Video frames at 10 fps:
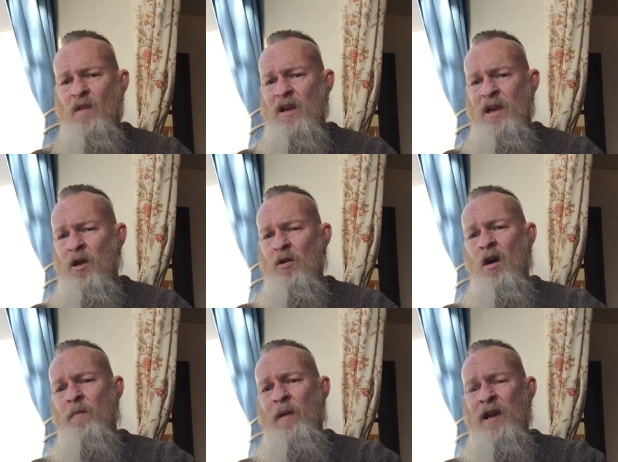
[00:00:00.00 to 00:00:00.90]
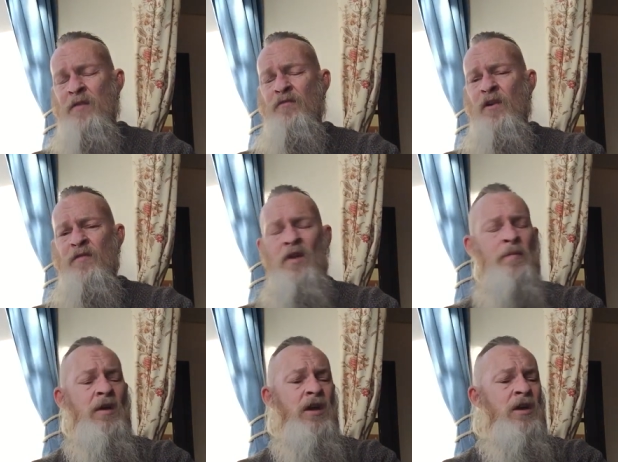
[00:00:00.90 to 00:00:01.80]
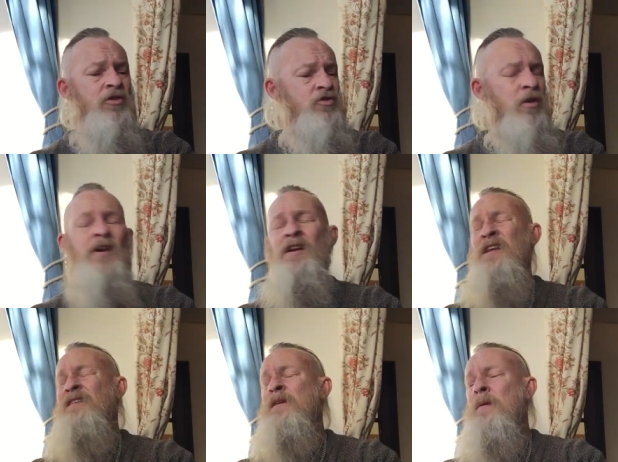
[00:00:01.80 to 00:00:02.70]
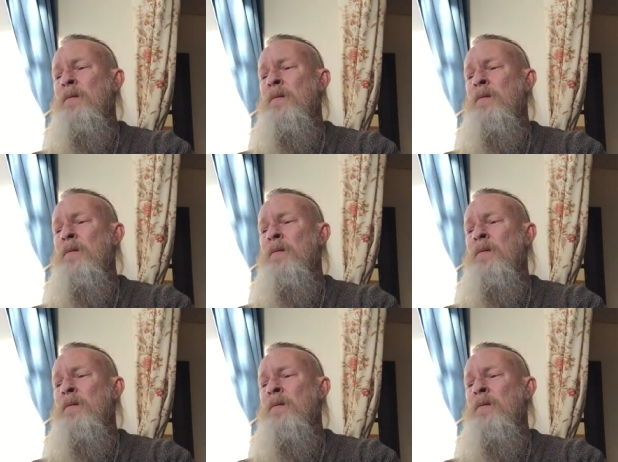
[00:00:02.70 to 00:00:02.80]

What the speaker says: little iPad in front of him, trying his